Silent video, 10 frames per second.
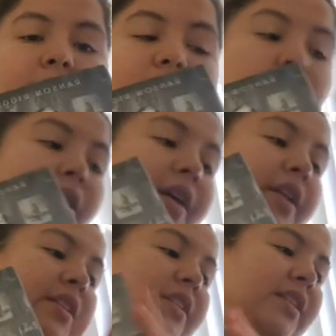So I
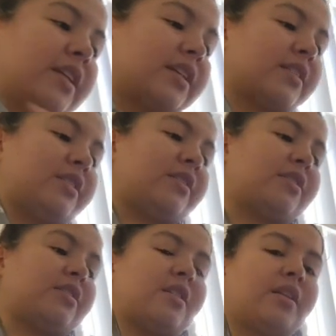got the
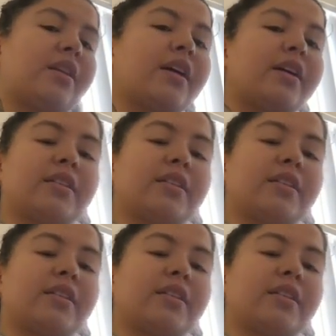6 and I got